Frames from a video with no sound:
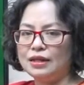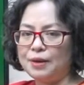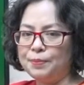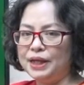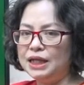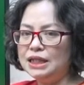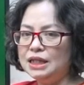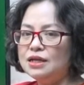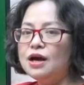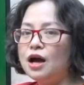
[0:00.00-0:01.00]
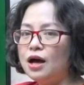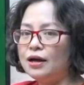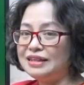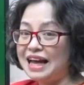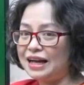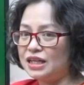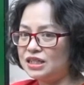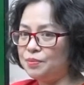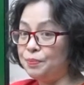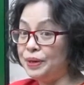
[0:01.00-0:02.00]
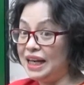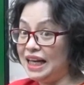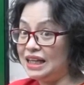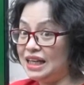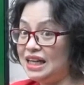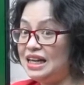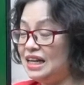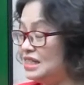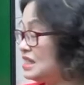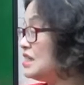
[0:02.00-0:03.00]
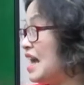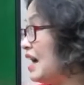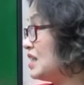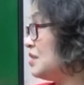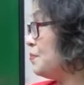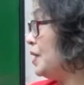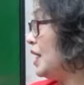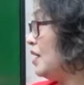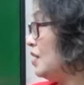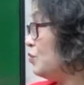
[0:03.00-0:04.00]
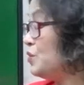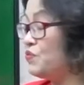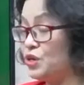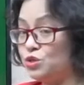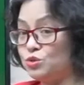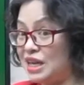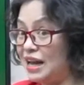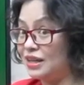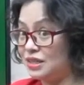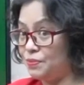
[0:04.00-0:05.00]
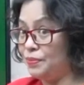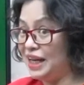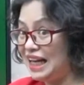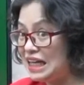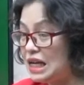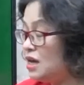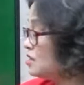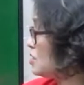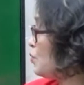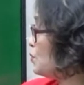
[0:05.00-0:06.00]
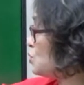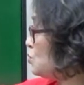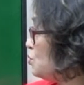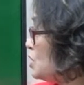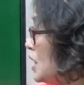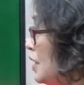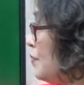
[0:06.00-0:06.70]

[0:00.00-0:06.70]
that means negative meaning. It is negative meaning, refer to negative meaning. So we choose it.